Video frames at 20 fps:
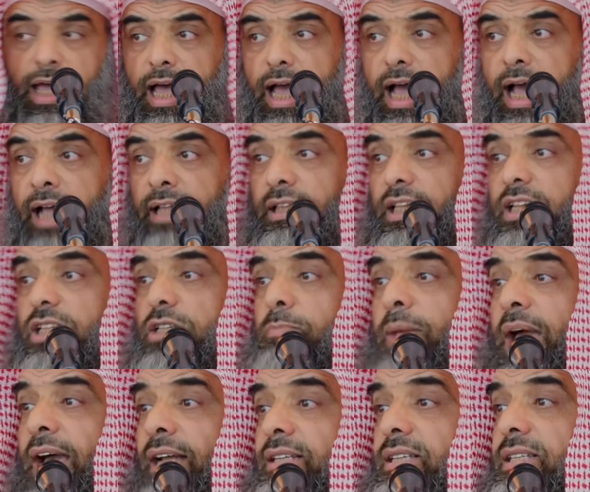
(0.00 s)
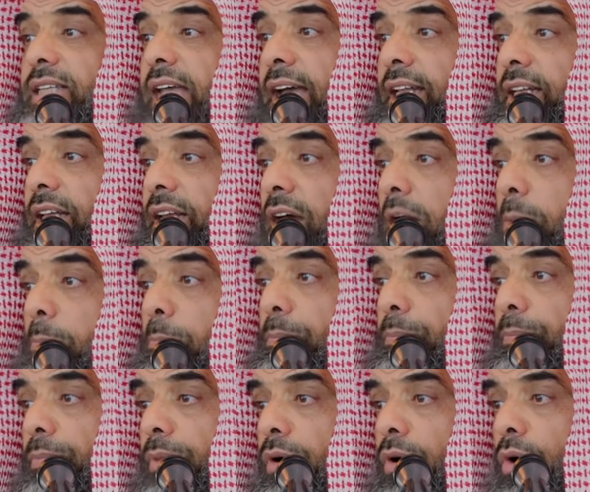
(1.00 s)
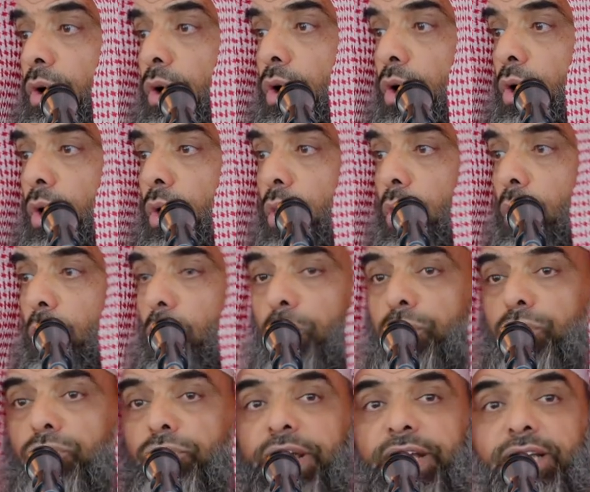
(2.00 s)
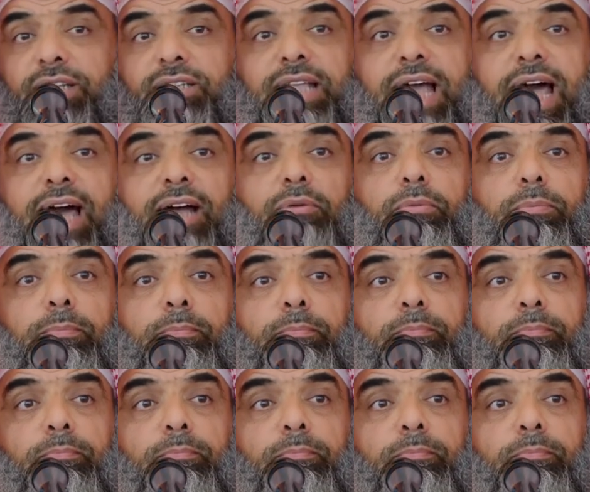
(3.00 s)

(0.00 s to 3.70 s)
And this man standing up would raise that